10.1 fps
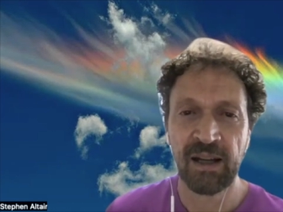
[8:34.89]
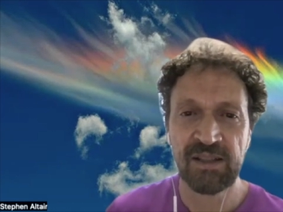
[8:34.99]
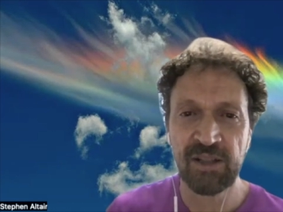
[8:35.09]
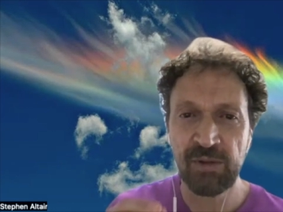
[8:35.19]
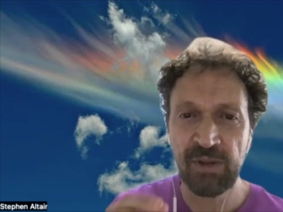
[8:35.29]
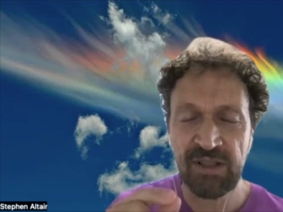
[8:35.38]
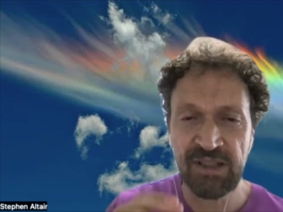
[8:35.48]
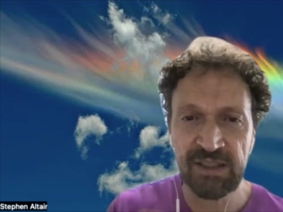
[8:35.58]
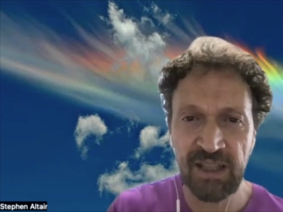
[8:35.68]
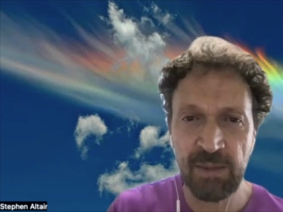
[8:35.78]
So
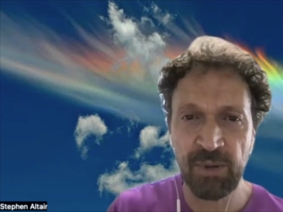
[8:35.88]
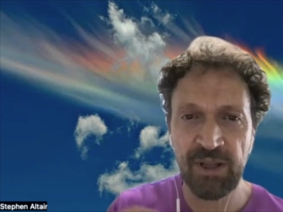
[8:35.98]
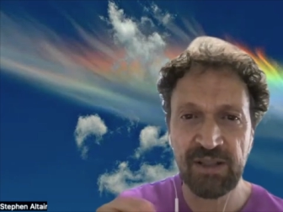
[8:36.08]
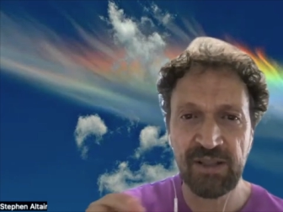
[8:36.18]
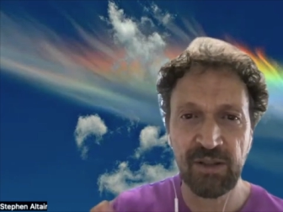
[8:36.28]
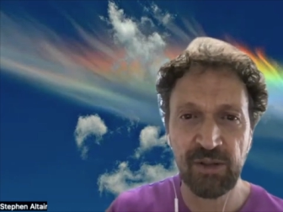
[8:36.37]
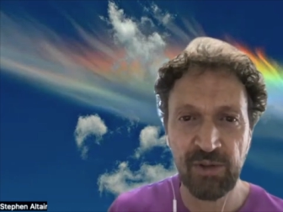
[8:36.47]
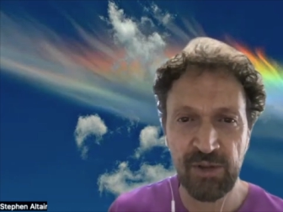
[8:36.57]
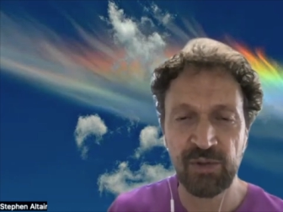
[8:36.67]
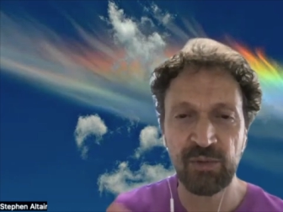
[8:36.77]
sleep is a
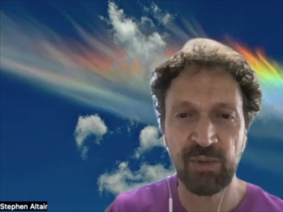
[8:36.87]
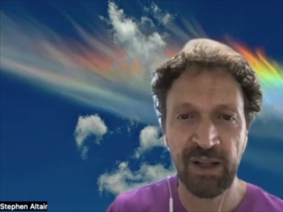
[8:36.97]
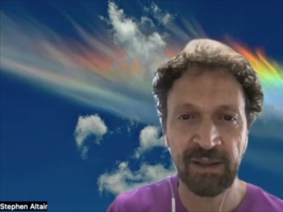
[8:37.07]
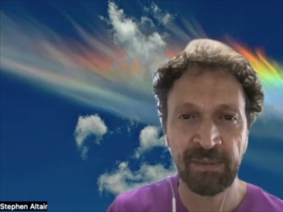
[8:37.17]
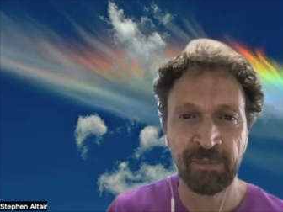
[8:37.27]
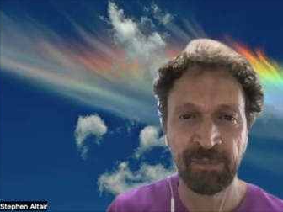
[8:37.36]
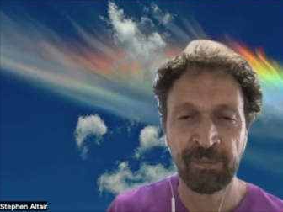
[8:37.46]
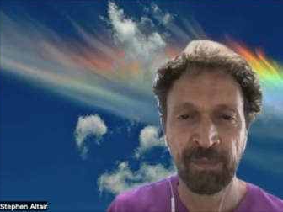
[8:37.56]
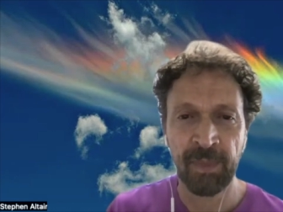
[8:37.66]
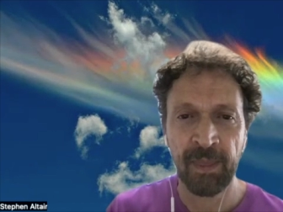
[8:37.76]
crucial one.
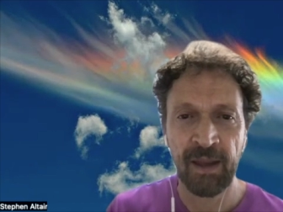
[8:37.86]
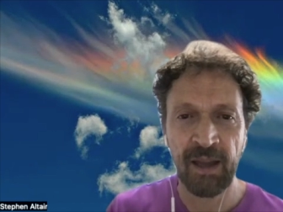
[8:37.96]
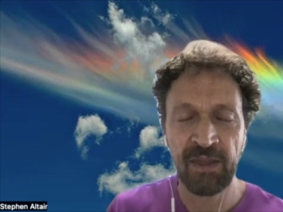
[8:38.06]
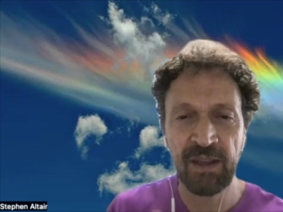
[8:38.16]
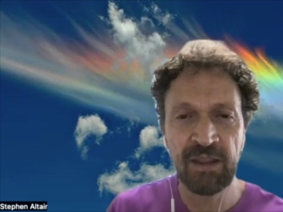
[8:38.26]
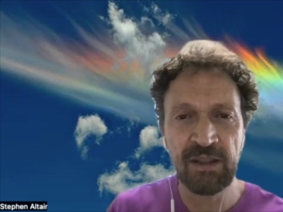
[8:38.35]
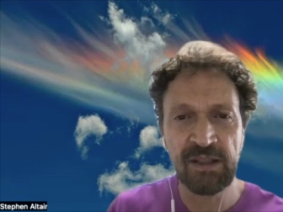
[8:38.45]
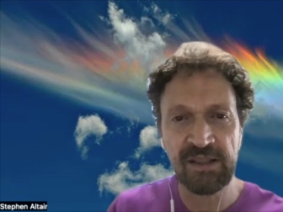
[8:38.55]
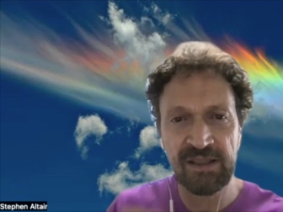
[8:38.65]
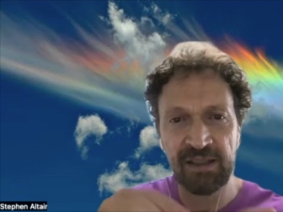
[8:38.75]
And then
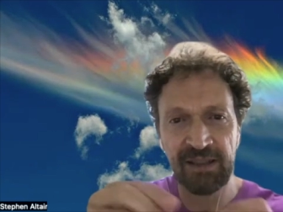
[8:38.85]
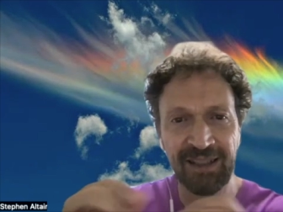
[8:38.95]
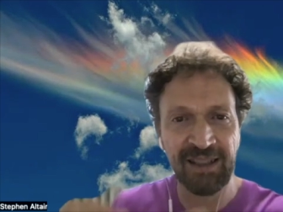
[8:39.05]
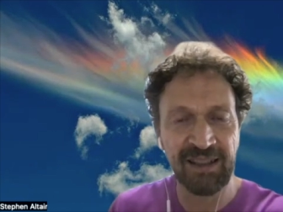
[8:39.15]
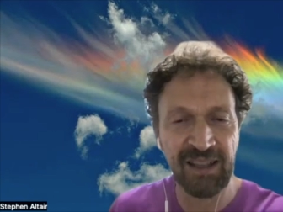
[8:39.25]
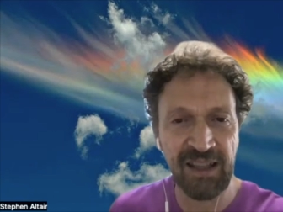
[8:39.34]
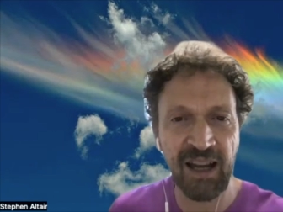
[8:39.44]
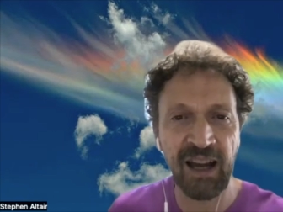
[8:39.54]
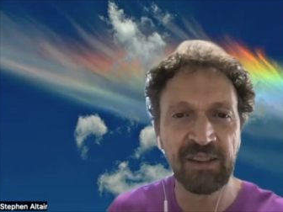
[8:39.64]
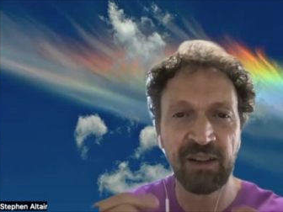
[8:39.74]
there's the
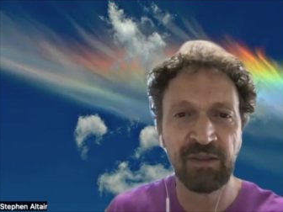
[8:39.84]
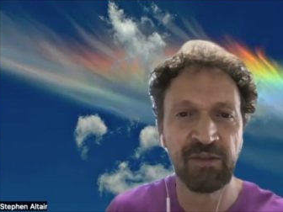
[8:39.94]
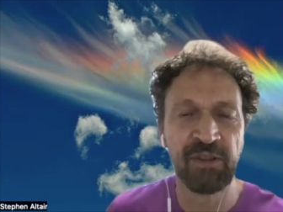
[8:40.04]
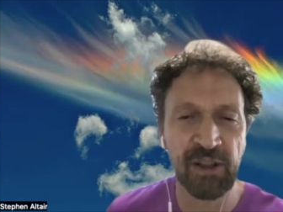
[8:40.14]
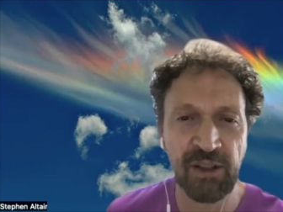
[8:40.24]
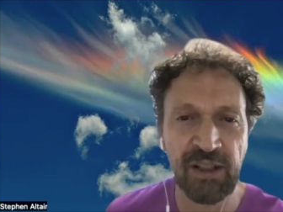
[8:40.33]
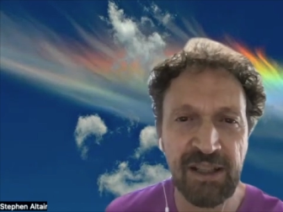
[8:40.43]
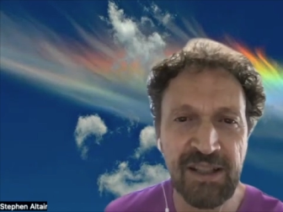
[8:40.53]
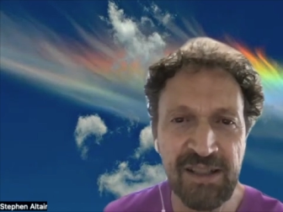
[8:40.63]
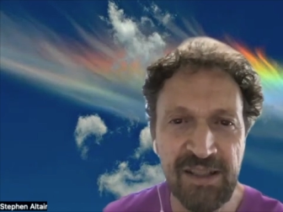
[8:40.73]
other
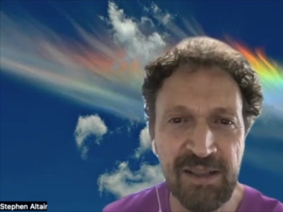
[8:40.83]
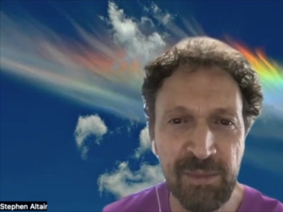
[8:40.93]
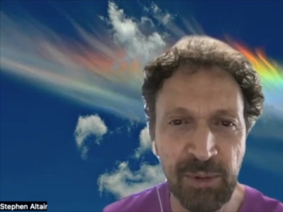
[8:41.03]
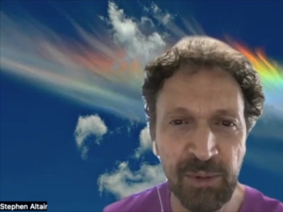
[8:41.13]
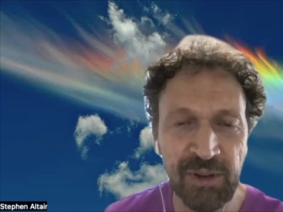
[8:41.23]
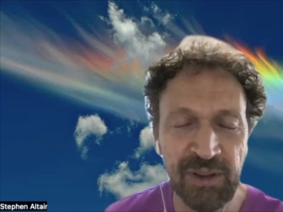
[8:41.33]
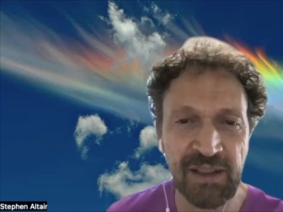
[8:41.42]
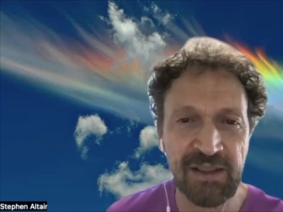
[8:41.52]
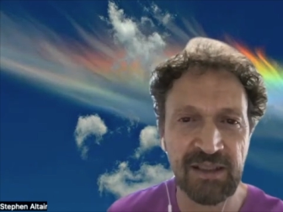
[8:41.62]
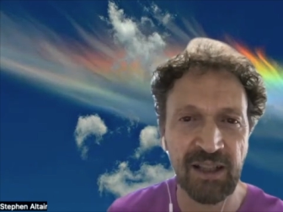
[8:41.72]
very simple
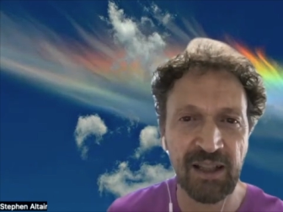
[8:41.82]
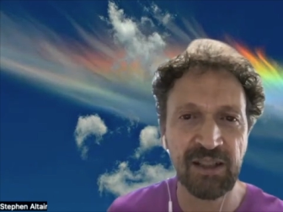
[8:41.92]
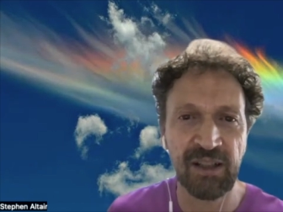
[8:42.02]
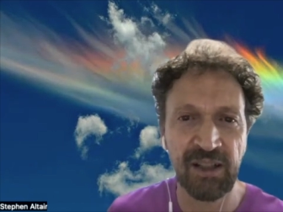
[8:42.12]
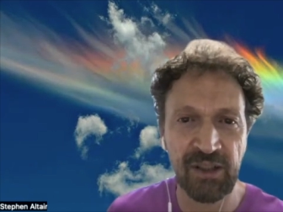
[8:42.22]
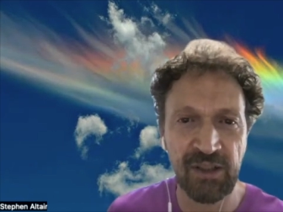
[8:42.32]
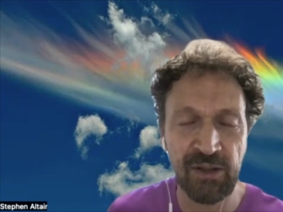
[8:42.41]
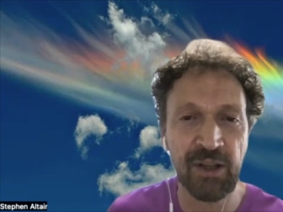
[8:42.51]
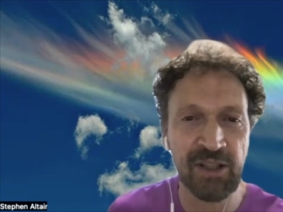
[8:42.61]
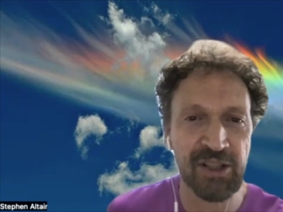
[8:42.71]
things, like, do
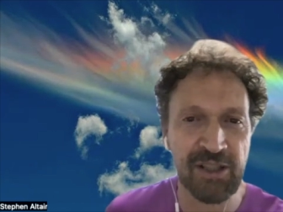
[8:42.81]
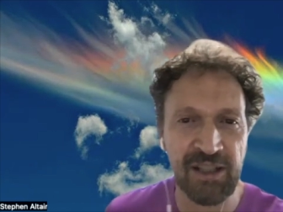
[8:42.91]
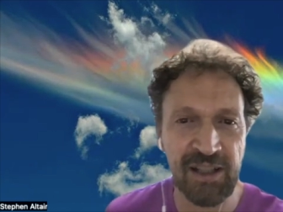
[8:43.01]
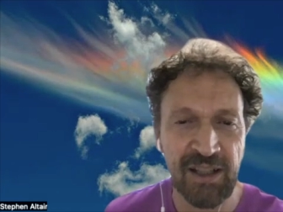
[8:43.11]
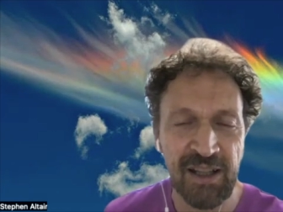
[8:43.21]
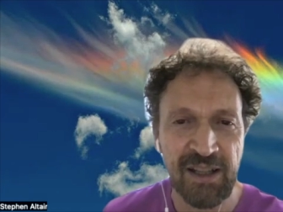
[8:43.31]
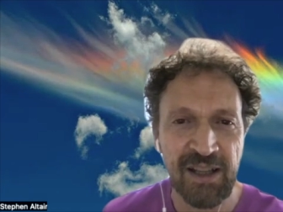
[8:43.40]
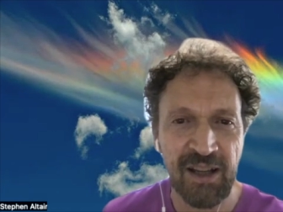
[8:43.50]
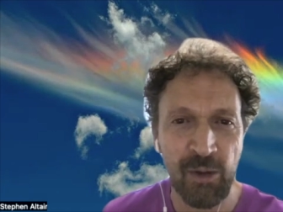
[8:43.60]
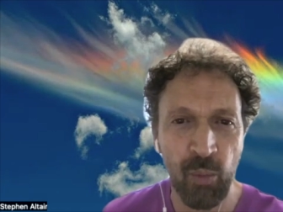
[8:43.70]
you actually
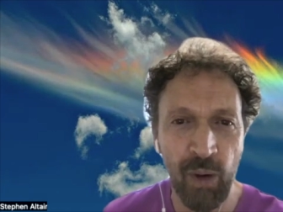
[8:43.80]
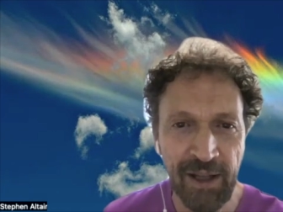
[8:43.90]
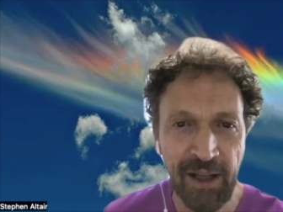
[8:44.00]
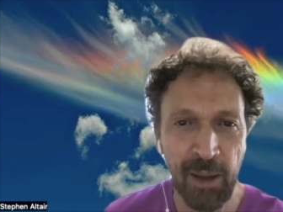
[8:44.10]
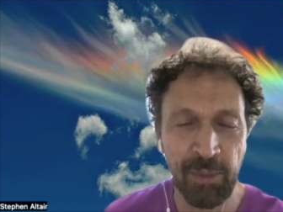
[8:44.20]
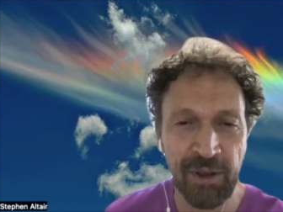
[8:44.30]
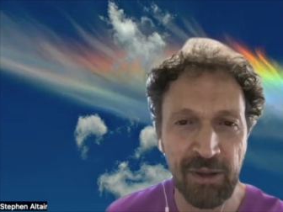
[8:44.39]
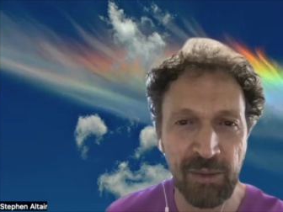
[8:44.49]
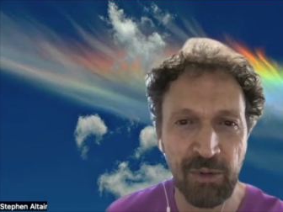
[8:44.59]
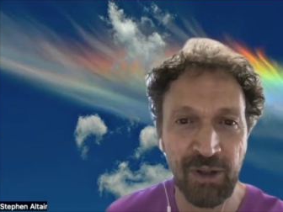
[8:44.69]
wake up in
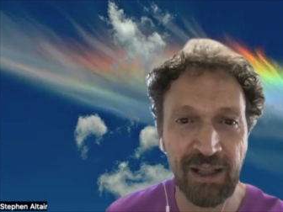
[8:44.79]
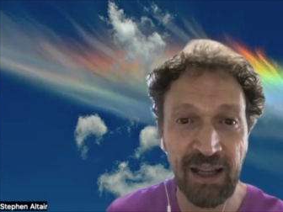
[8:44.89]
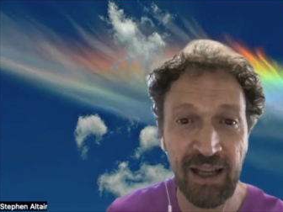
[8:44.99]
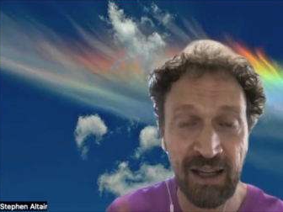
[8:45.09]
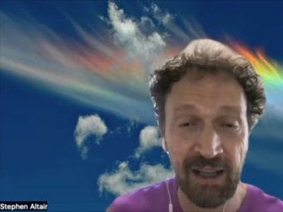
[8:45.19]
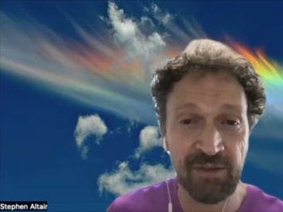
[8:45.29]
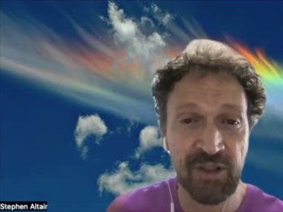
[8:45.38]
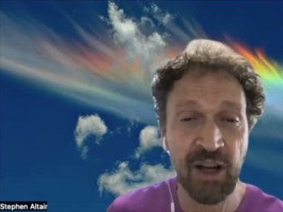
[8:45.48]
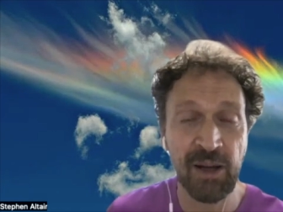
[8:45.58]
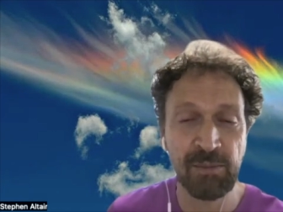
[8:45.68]
the morning and have
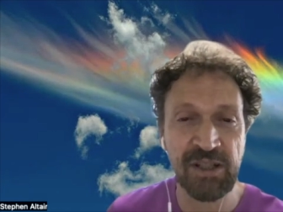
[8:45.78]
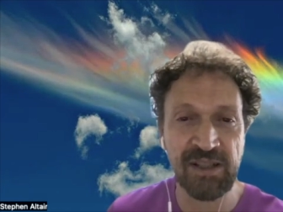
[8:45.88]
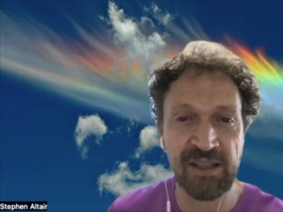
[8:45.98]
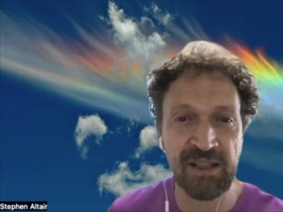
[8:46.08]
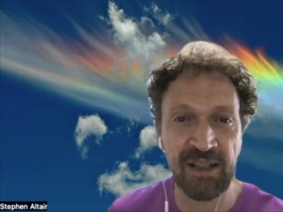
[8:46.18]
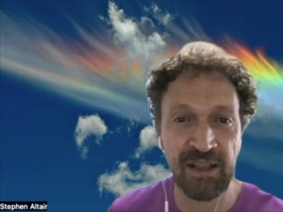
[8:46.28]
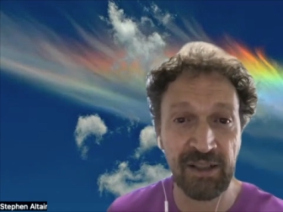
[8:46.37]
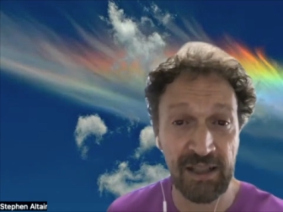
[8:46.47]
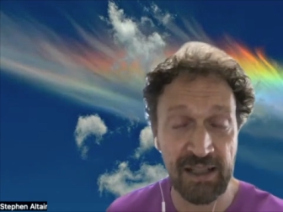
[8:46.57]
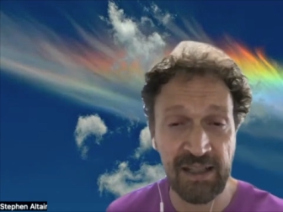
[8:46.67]
time to sit down
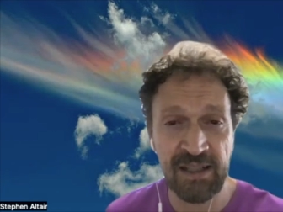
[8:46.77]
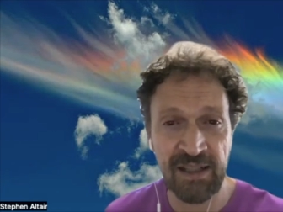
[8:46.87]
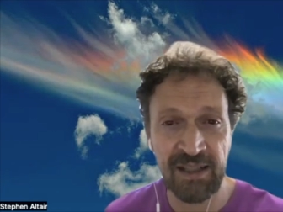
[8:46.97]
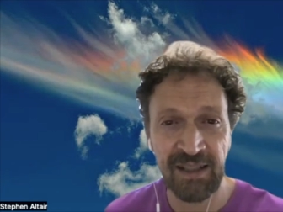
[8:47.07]
and eat?